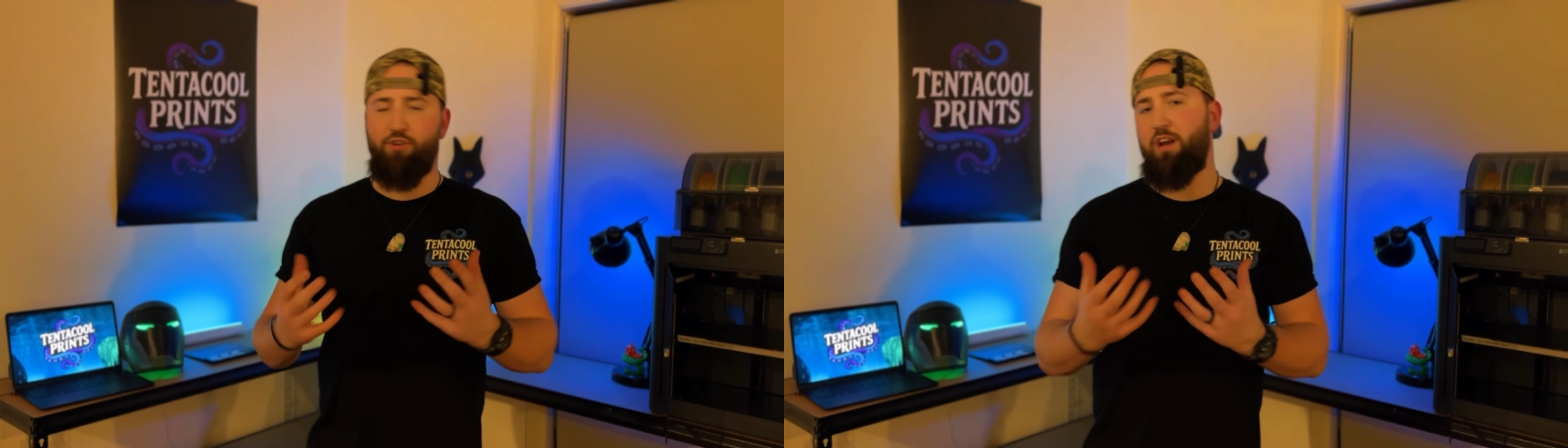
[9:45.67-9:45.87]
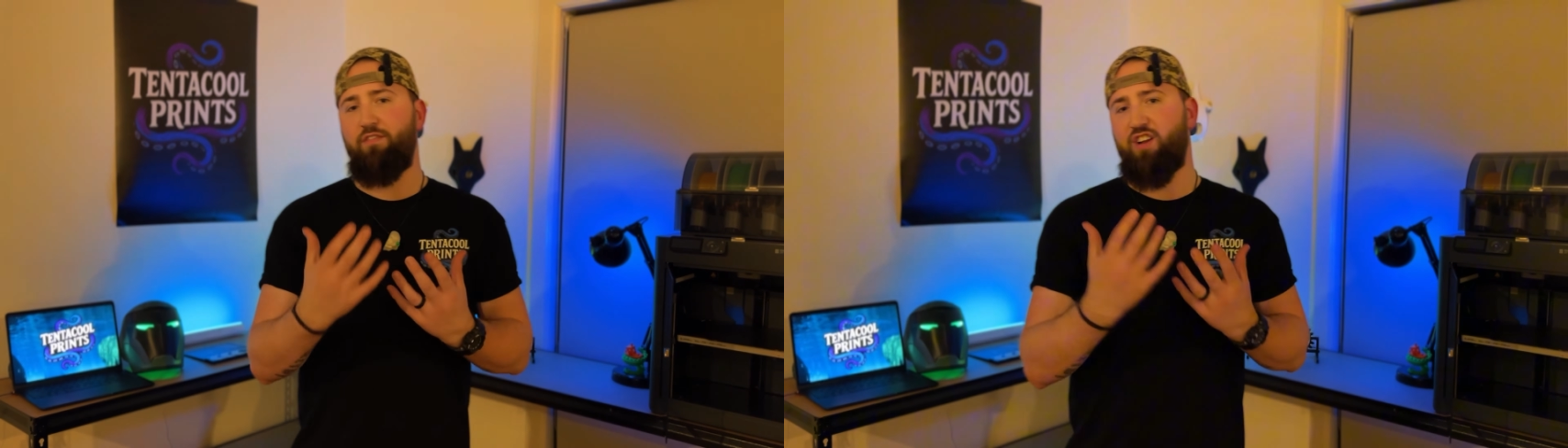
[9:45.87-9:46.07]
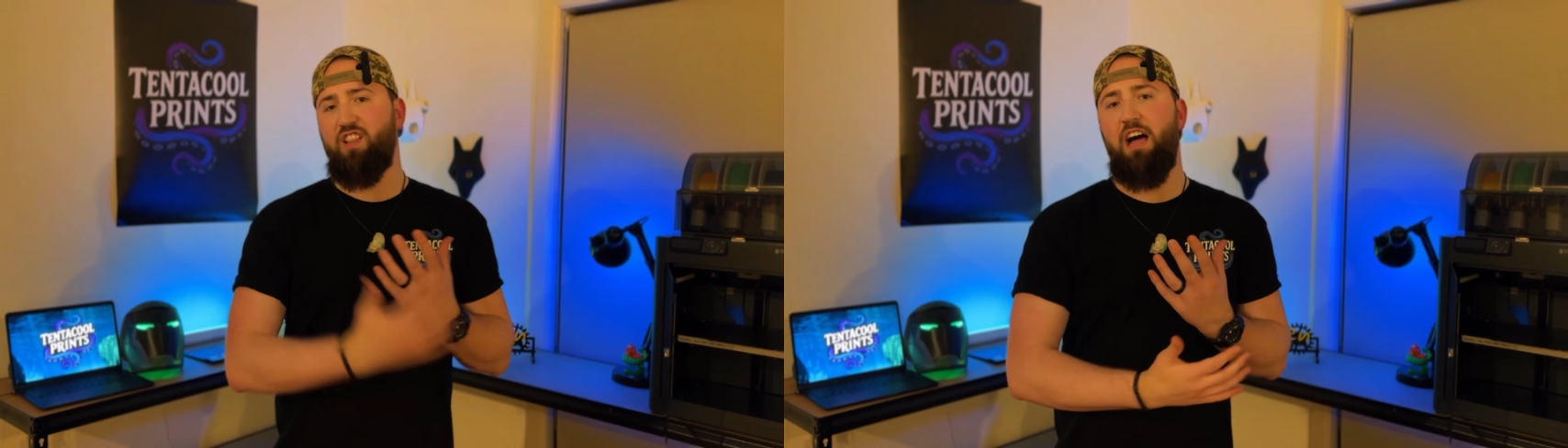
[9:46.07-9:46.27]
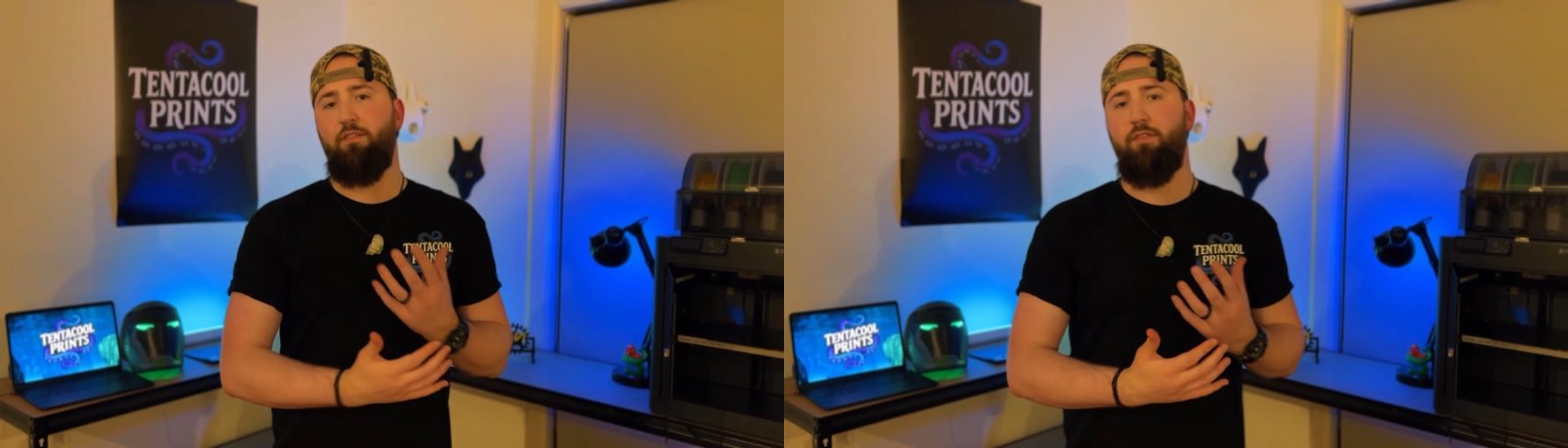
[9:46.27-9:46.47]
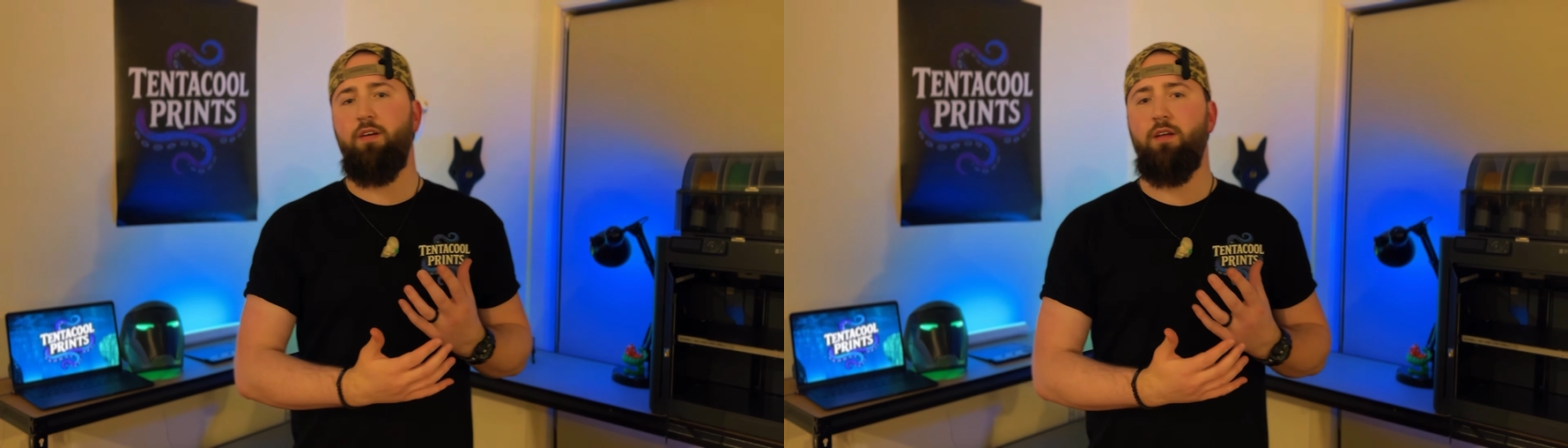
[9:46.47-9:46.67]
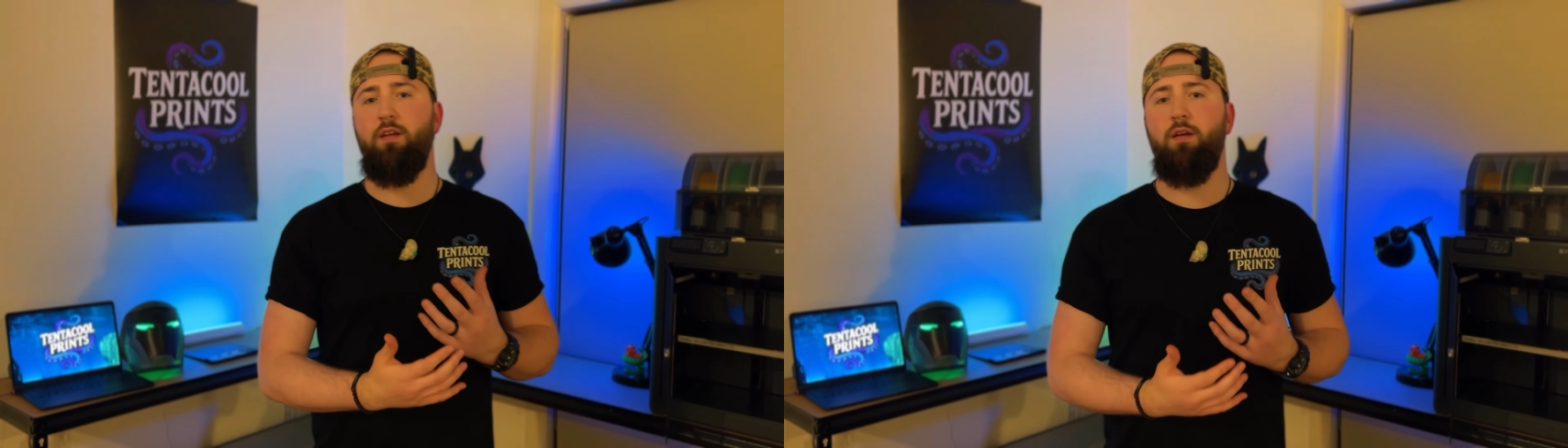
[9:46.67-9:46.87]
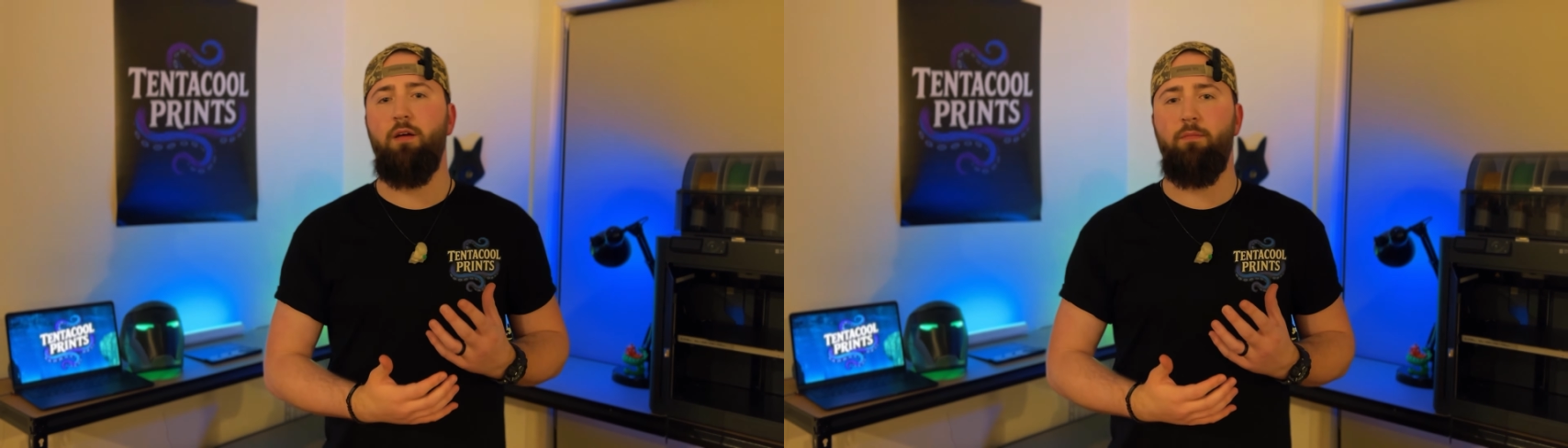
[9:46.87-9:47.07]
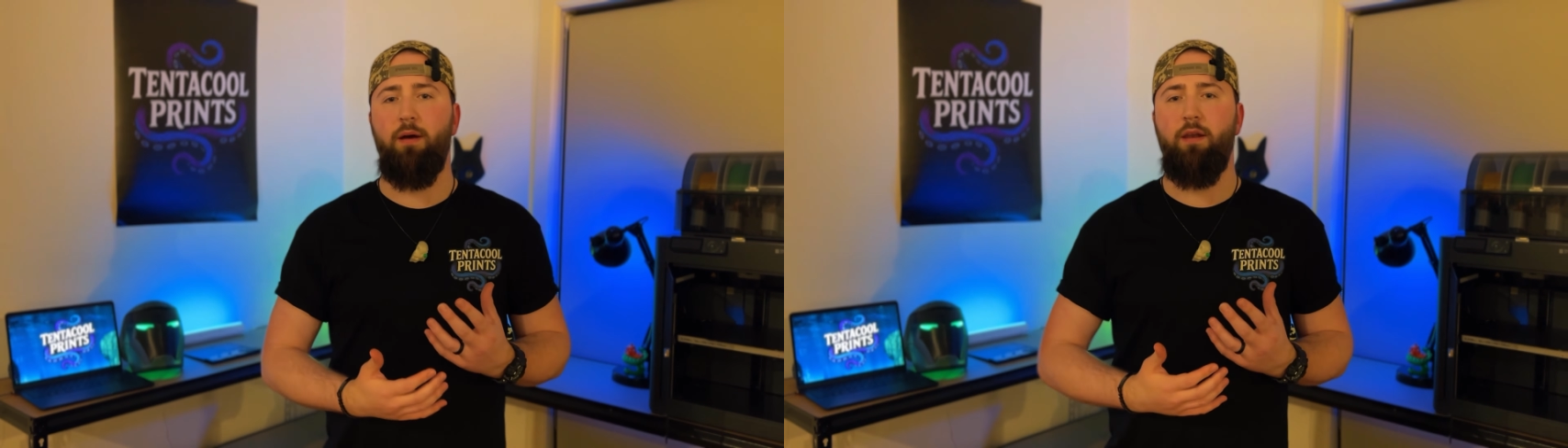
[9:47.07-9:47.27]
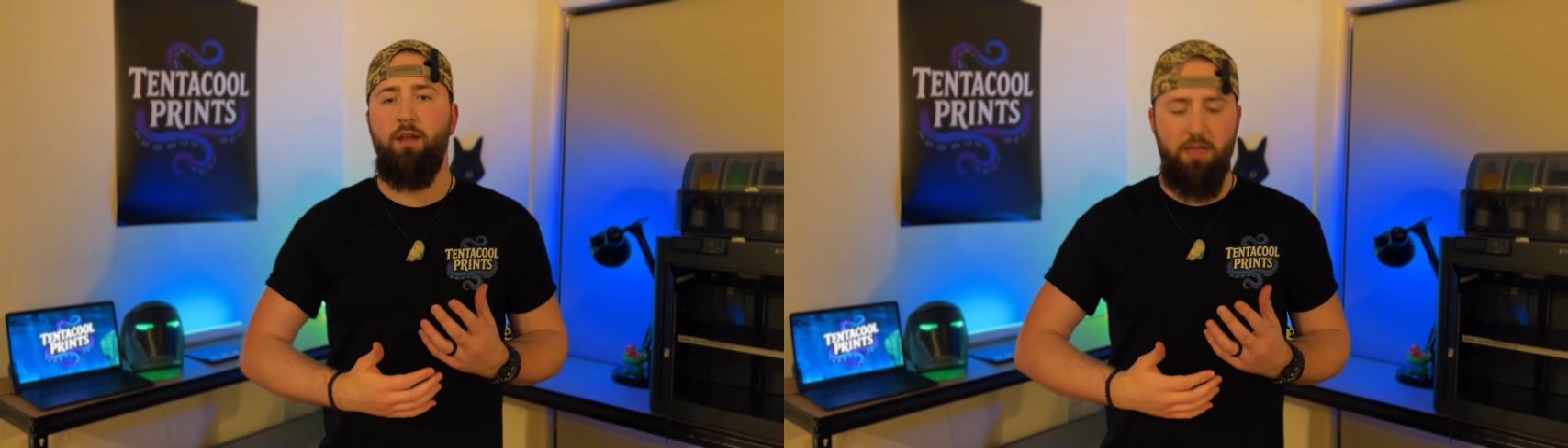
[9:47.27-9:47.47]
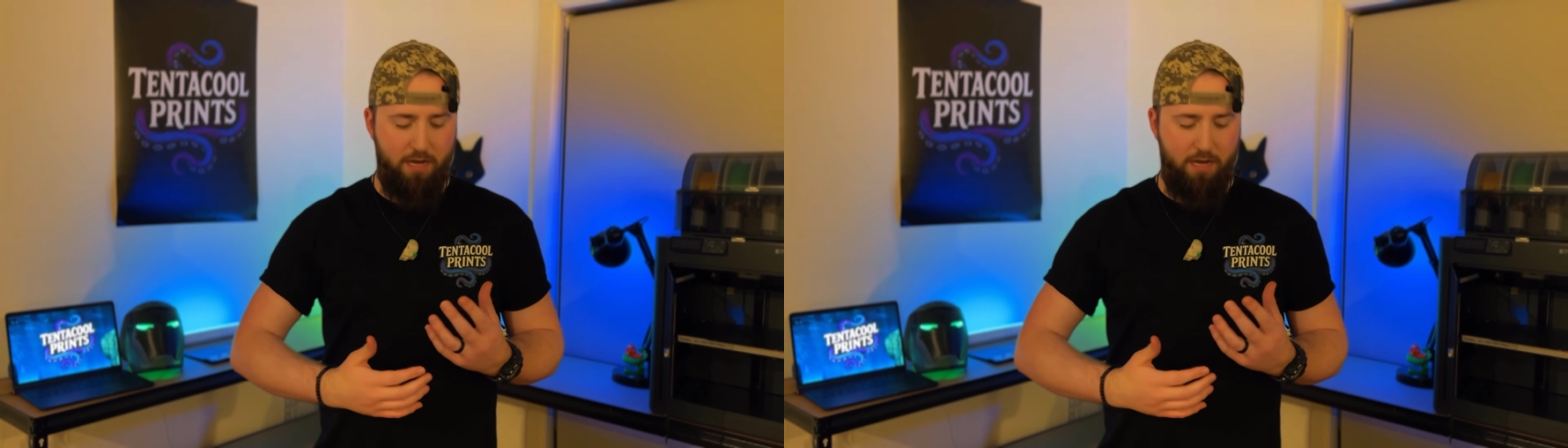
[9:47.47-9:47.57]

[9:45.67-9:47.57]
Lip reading: don't have a glove, but